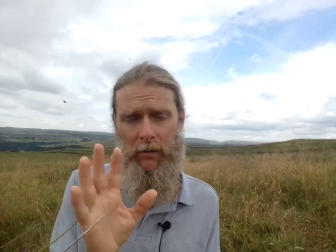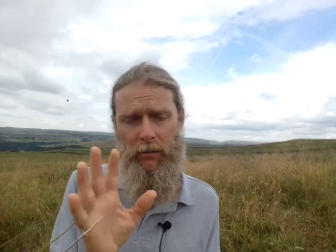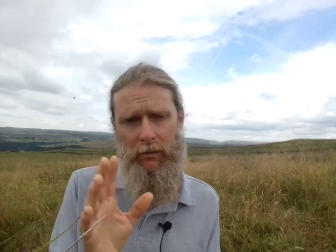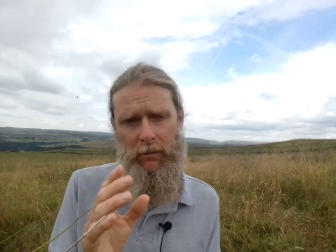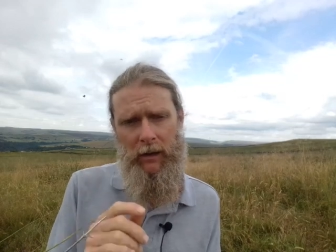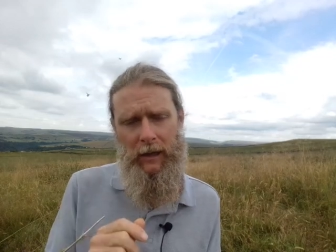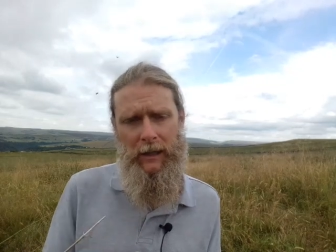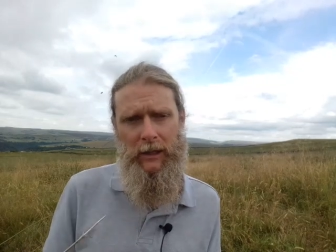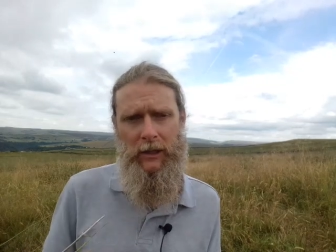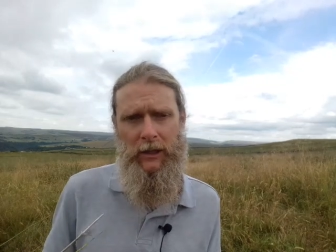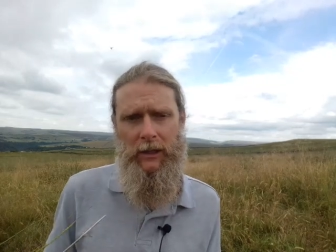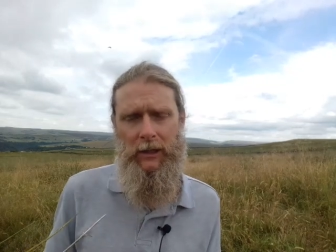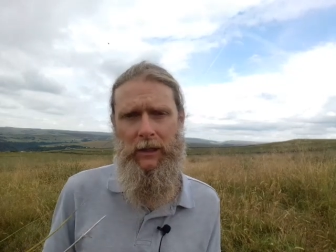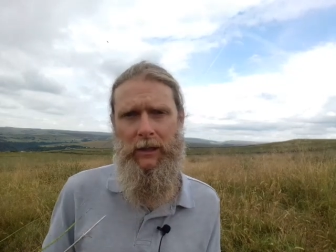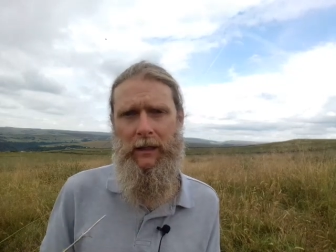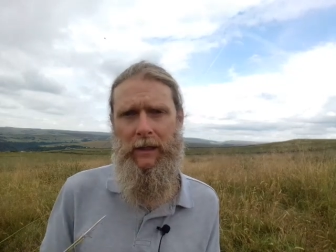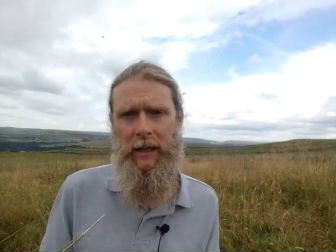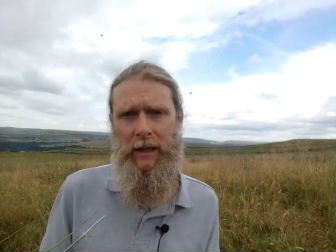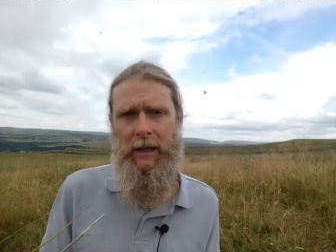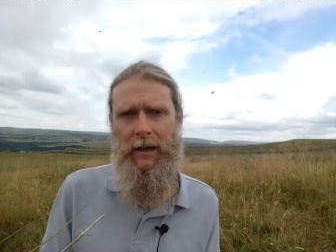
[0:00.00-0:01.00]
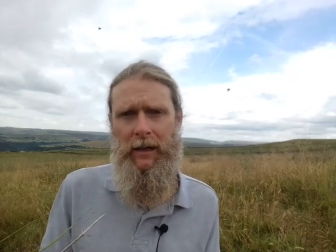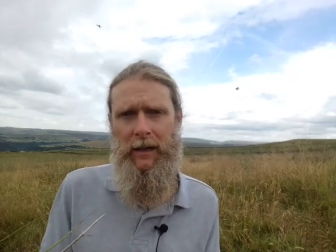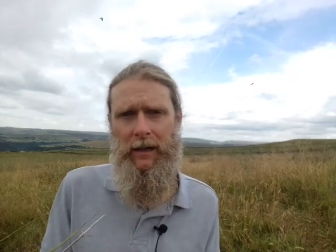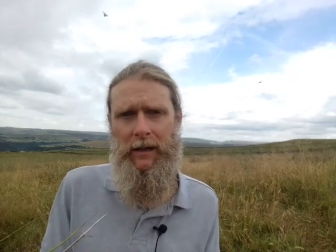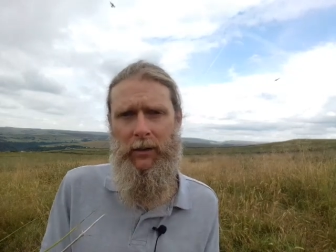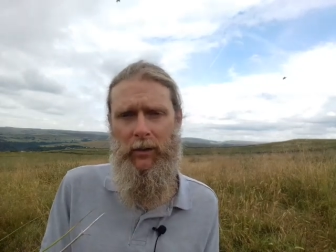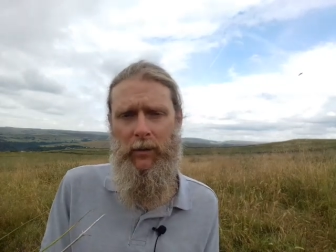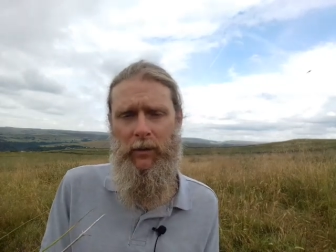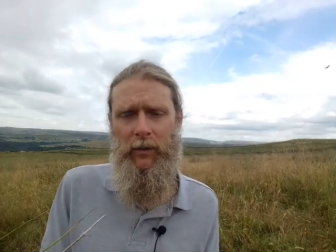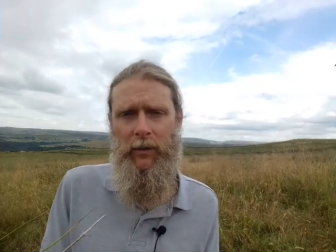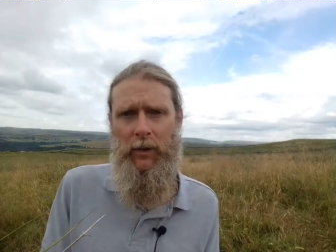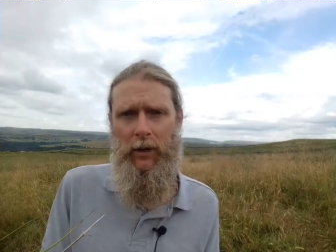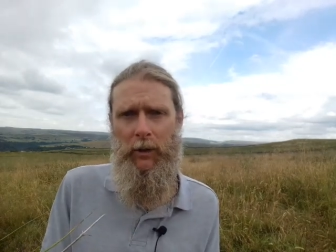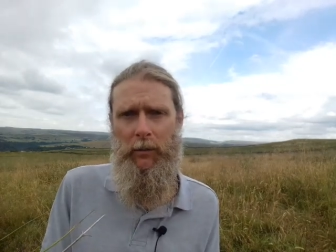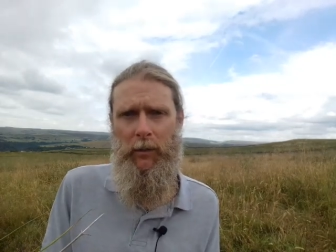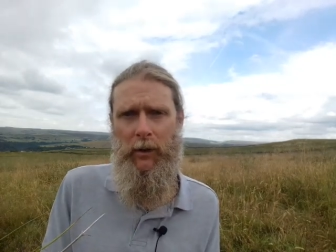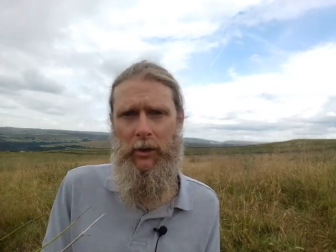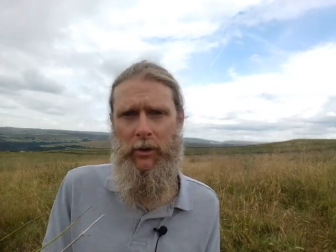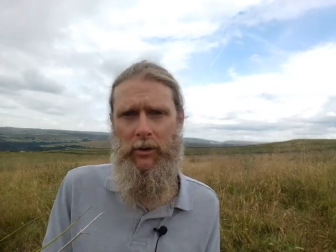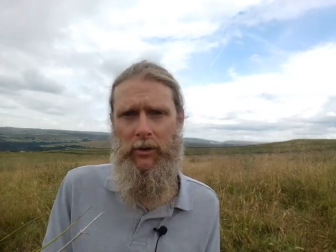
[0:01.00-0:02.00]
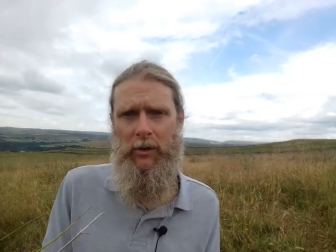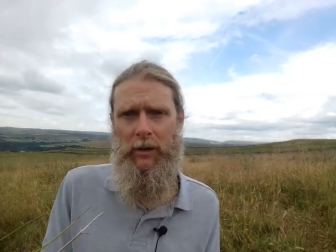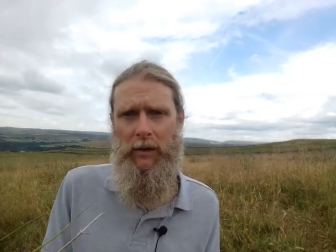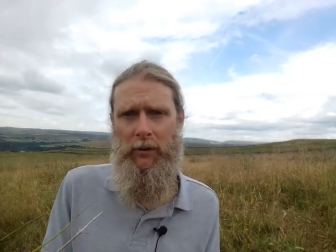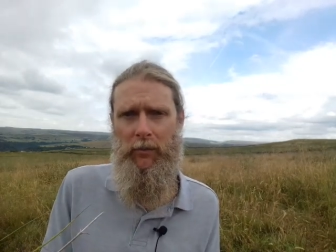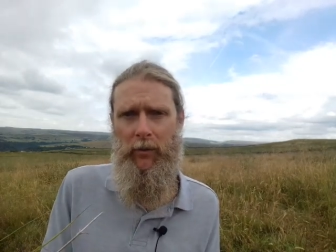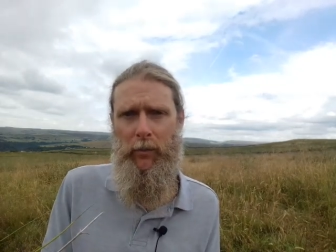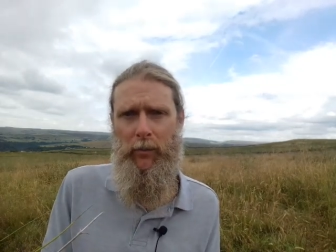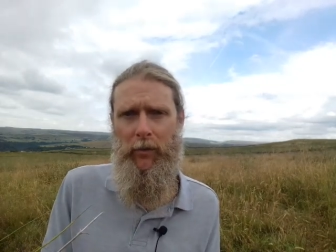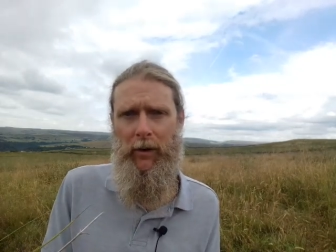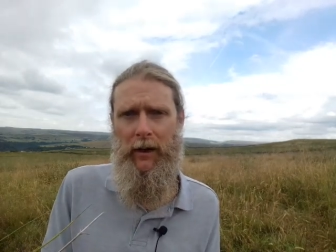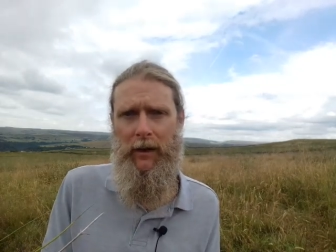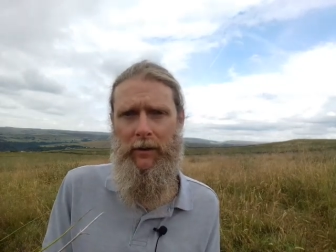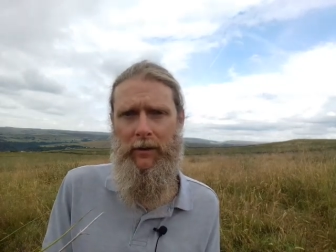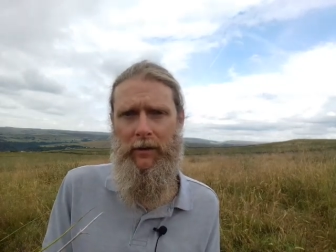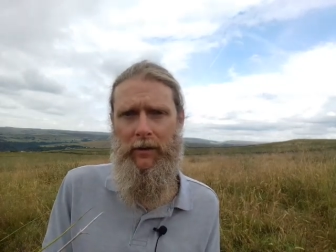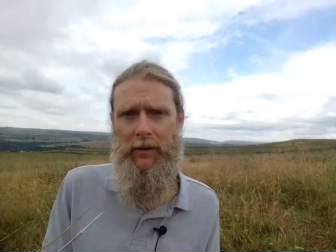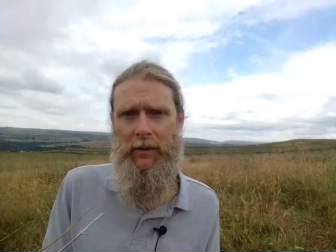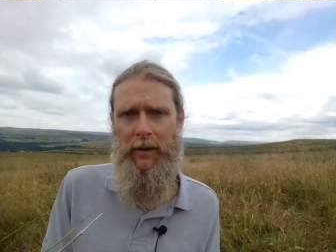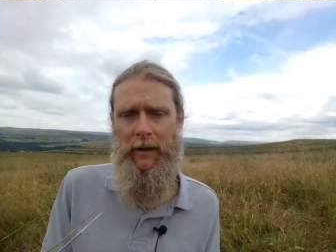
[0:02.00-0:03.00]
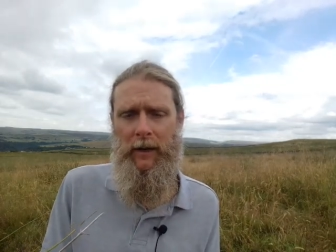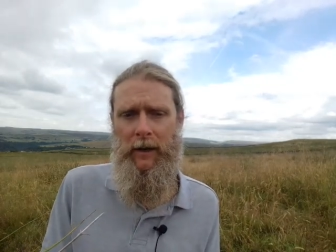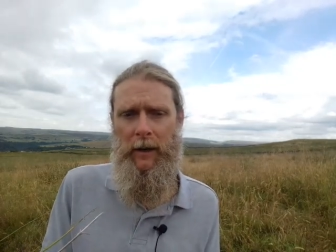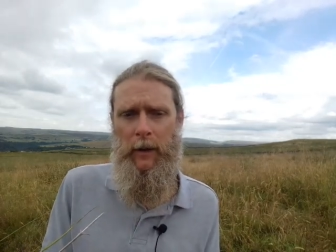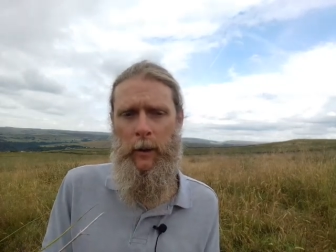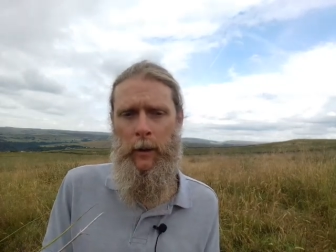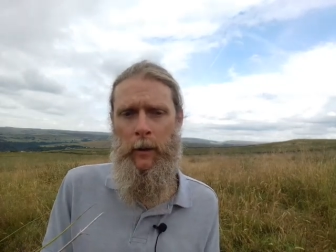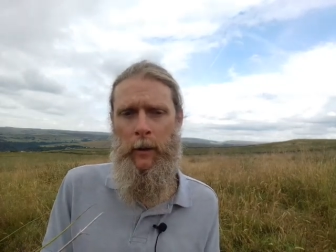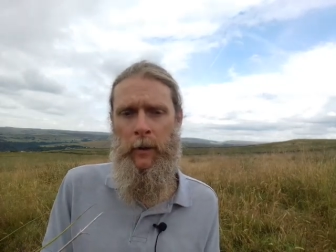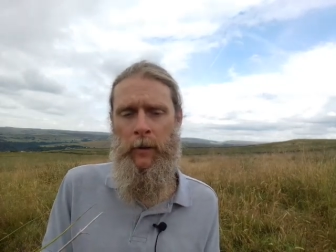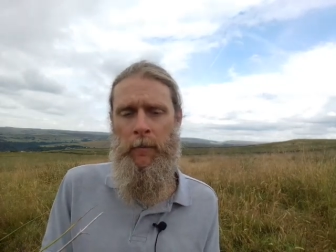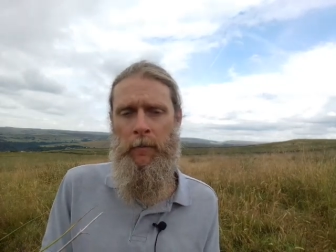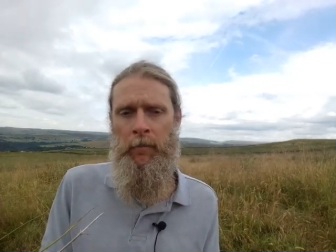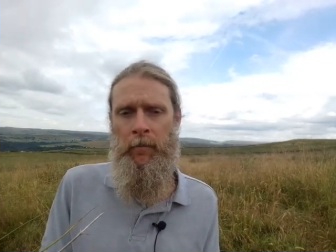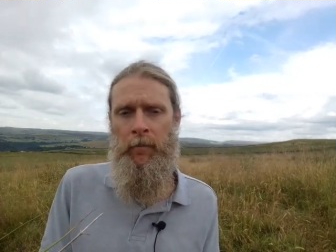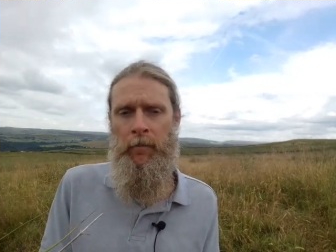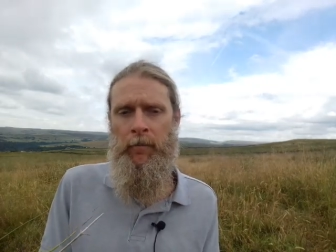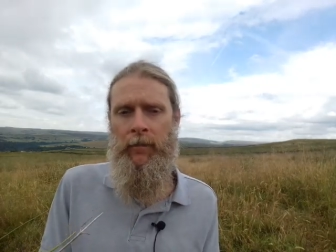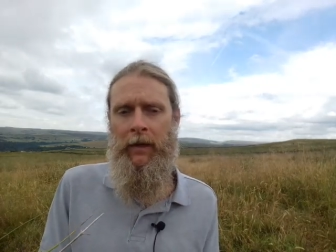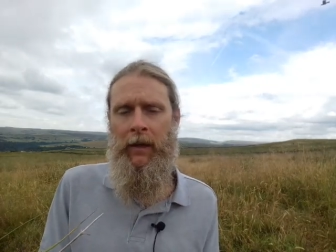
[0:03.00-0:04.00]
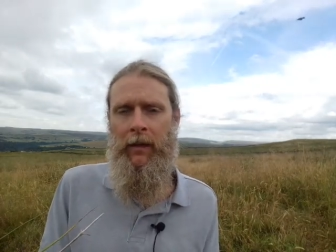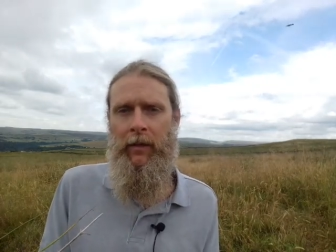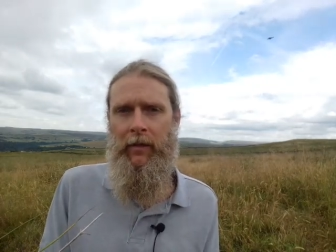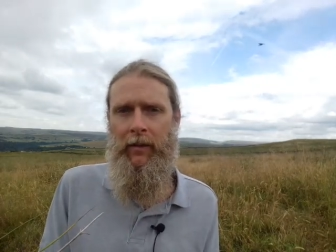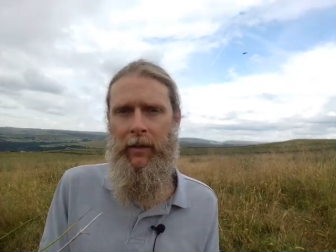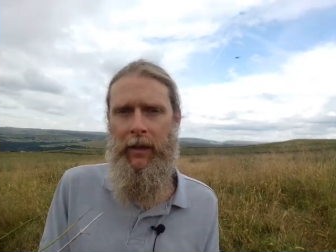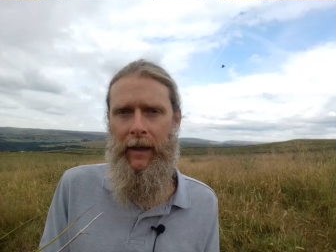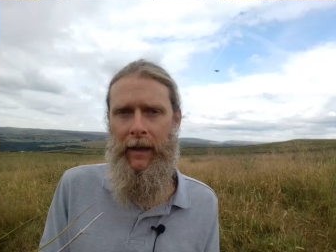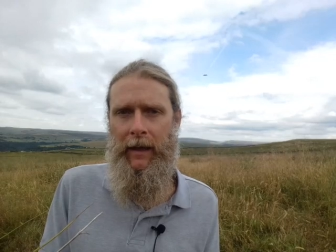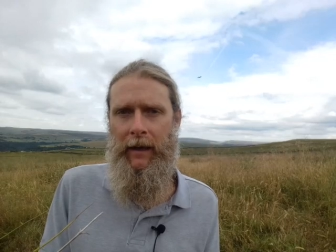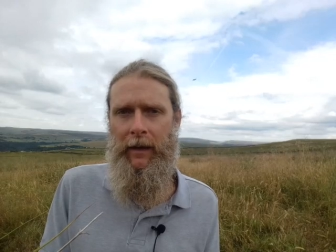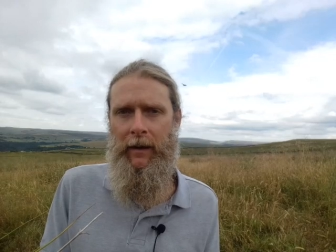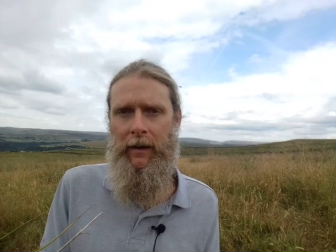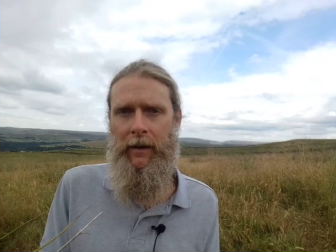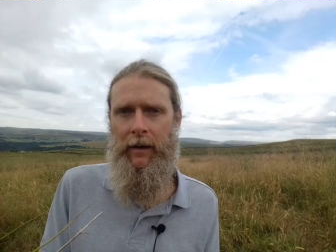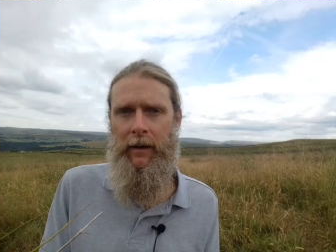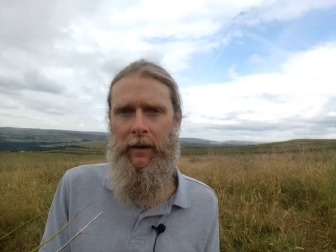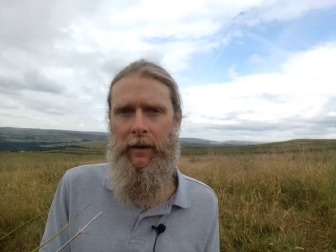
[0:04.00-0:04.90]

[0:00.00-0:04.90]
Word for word: oh, actually, yeah, I do feel emotionally repressed, then